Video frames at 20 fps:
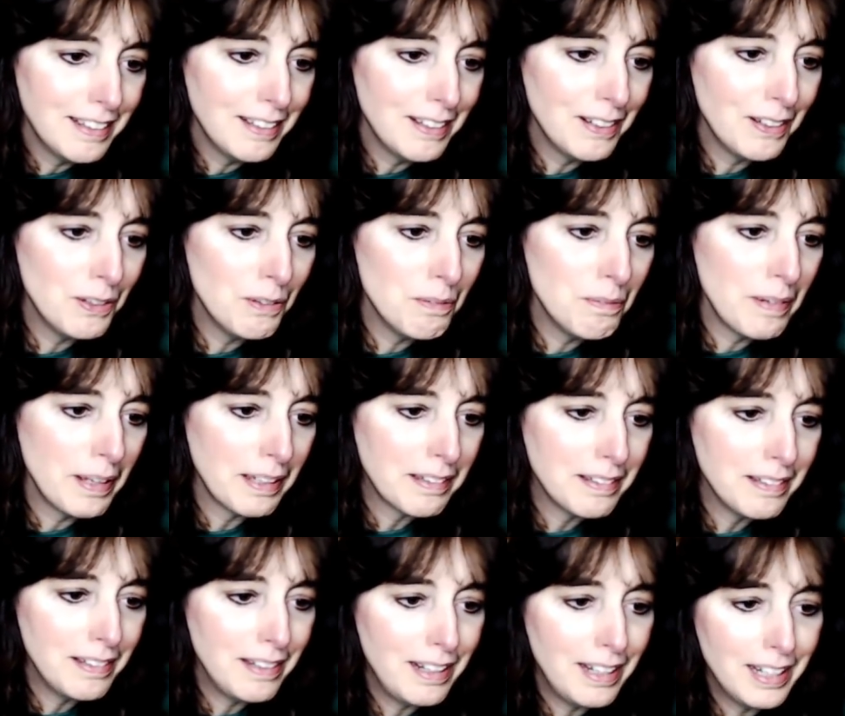Oh my
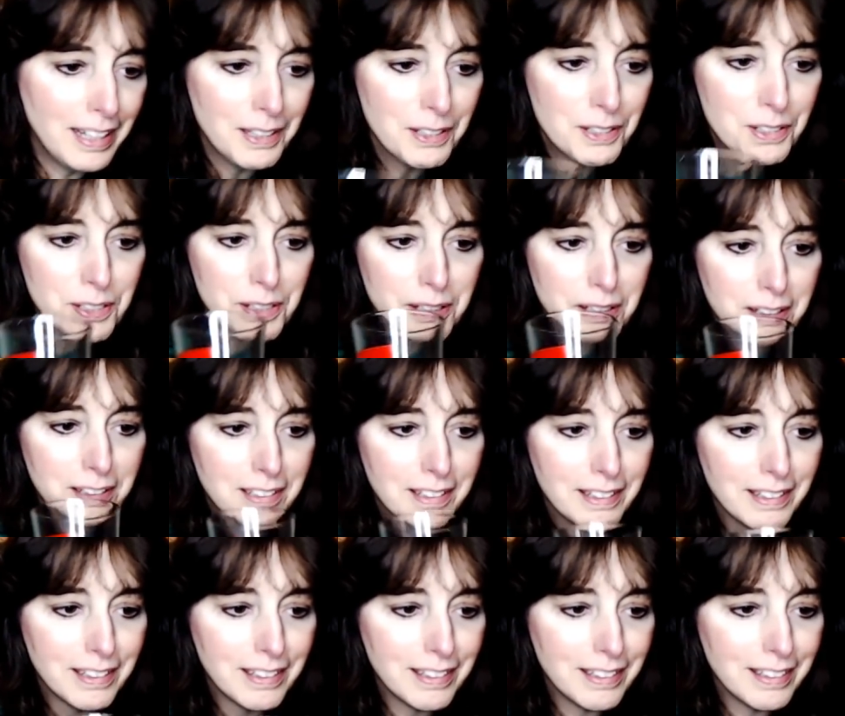gosh.
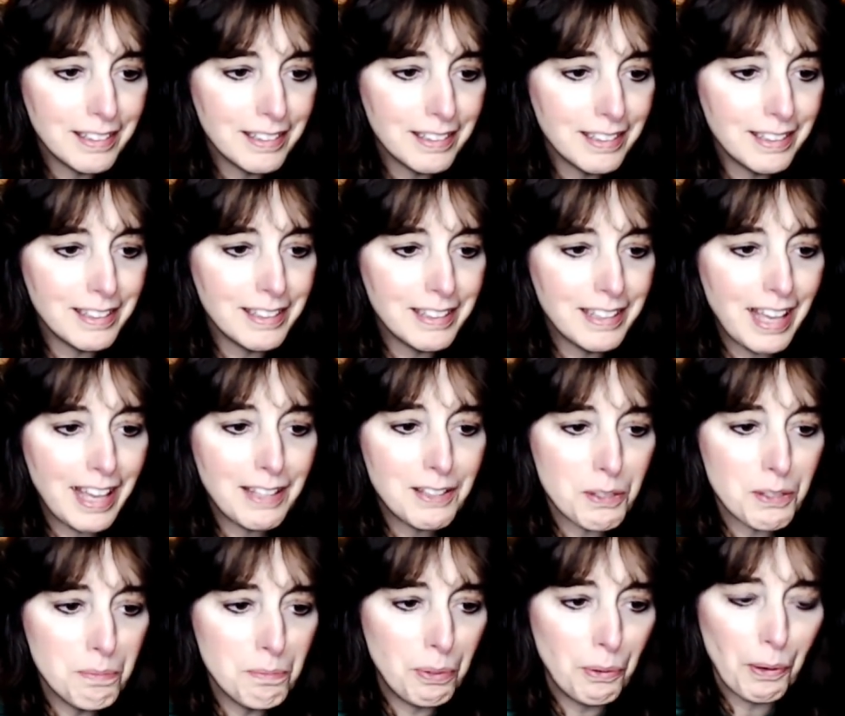I ate
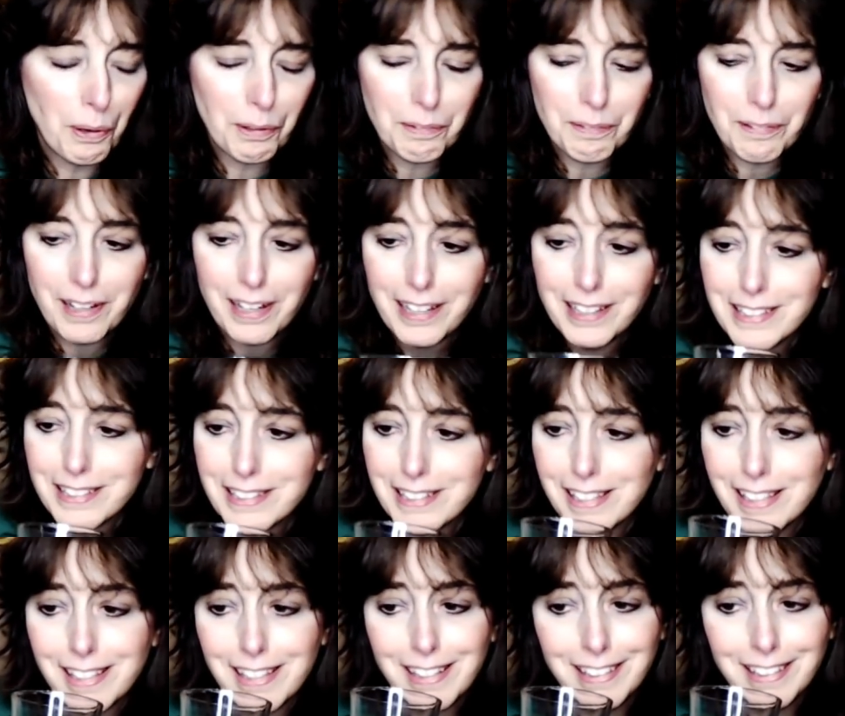some pork rinds, yeah.